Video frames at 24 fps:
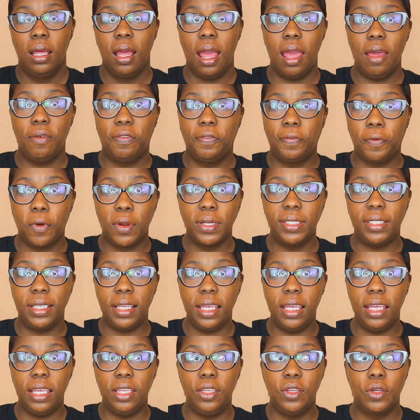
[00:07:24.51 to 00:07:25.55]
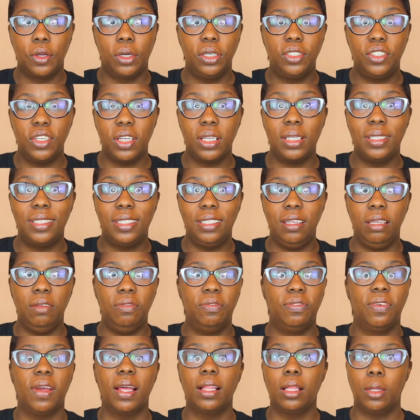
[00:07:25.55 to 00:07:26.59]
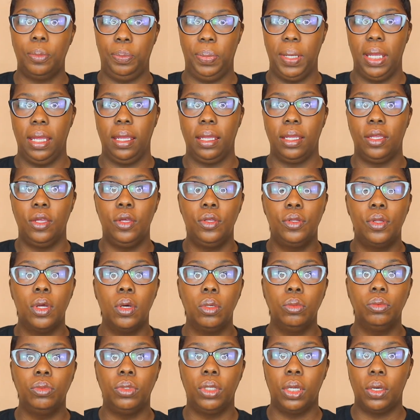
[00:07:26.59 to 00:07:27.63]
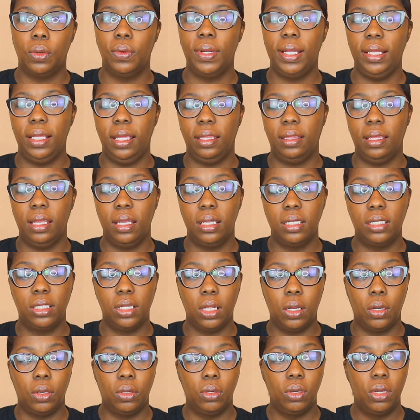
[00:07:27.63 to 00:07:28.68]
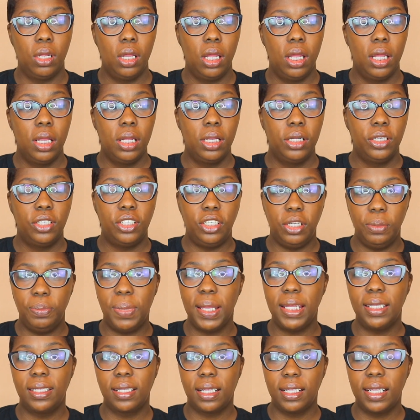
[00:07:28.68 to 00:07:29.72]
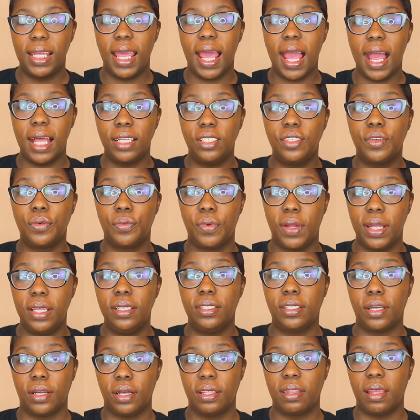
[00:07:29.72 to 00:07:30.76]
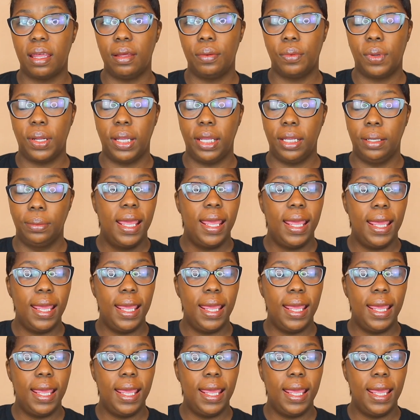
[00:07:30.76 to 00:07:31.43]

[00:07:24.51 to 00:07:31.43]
At 14, you're just developing. You don't know anything. So she basically had to raise her that way.